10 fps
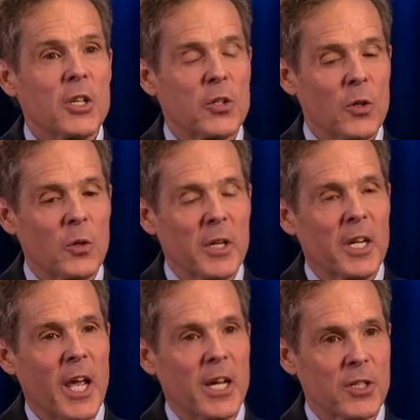So
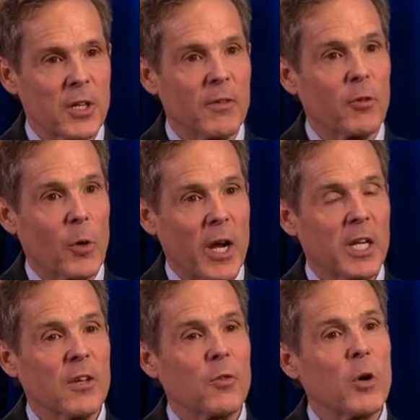it asks a
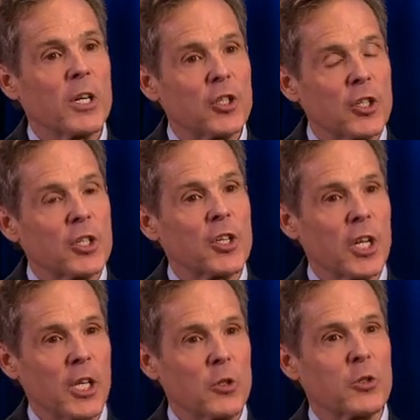variety of questions,
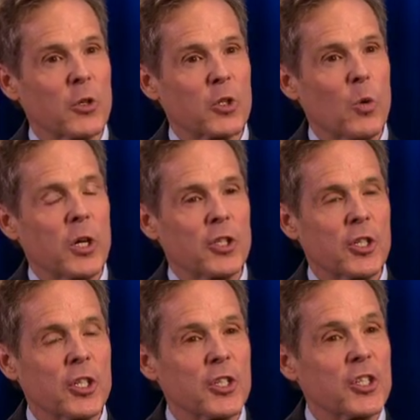and I use those
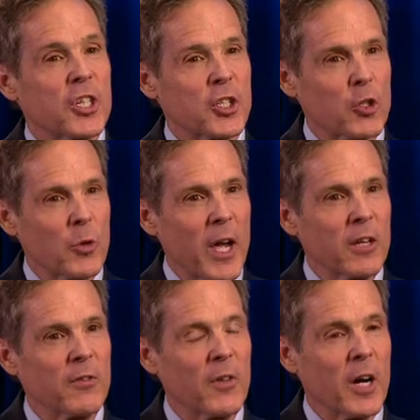questions to
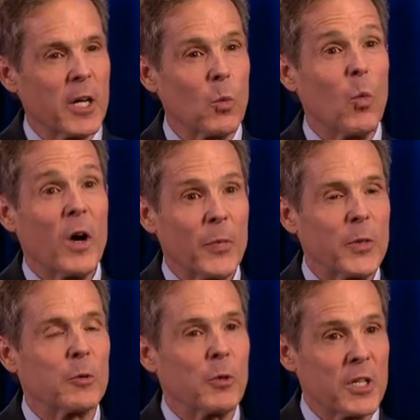stratify
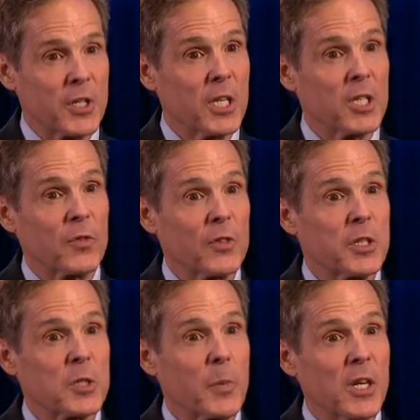what the risk is for
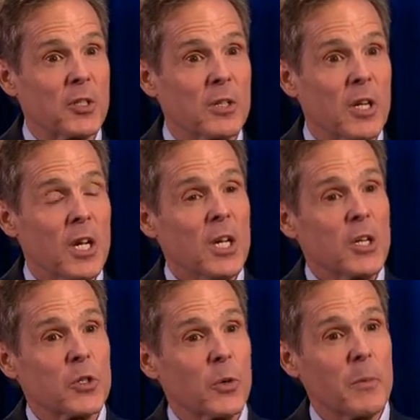this patient.
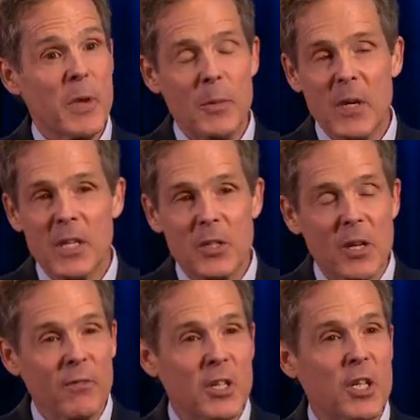So it may be a
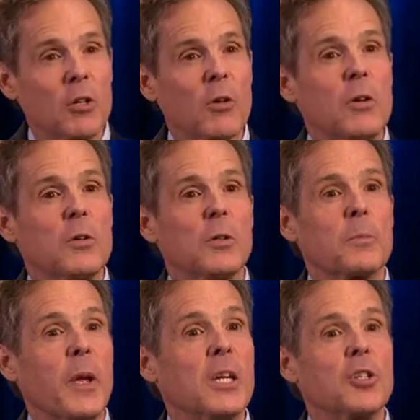
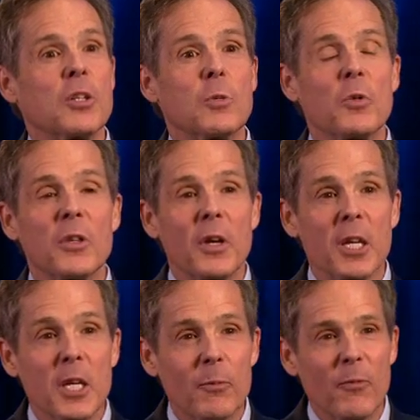70-year-old patient with a
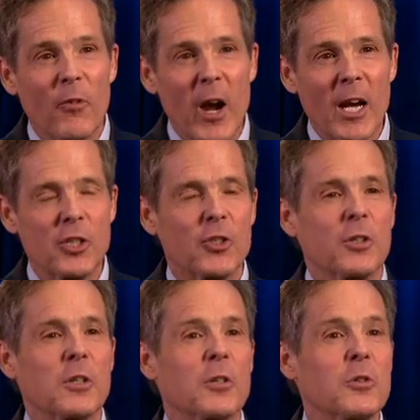hip
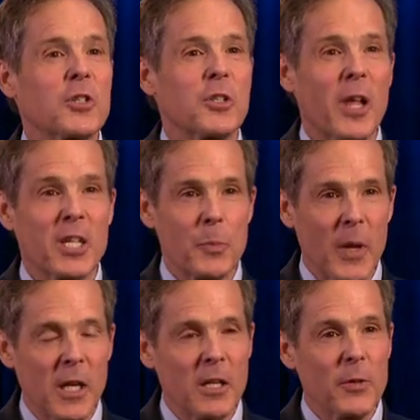fracture who still has
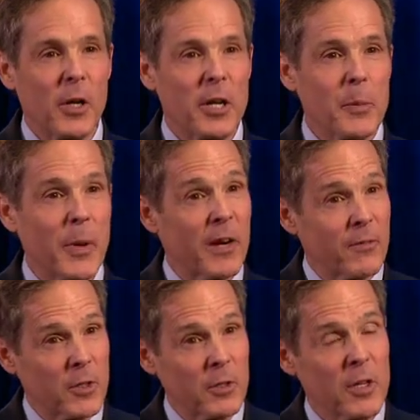pain in their hip
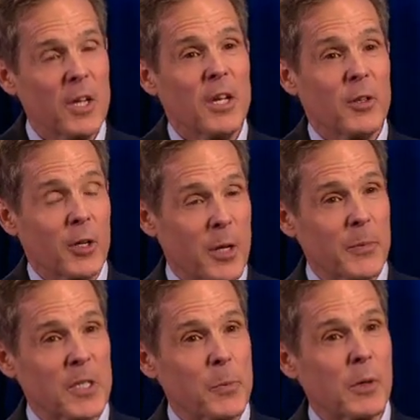after their
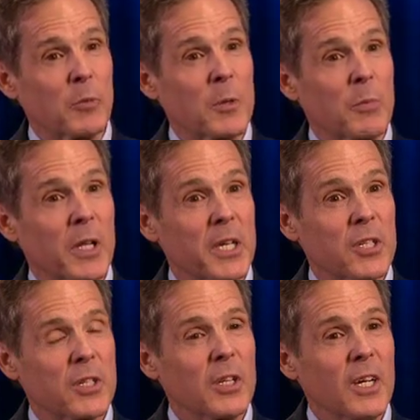hip has been
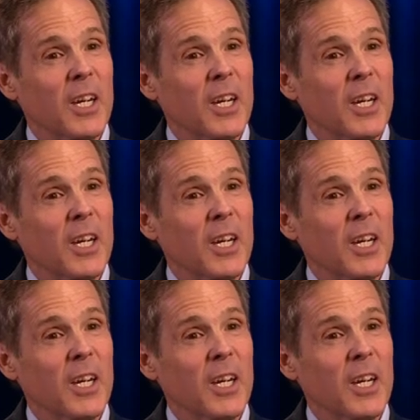replaced.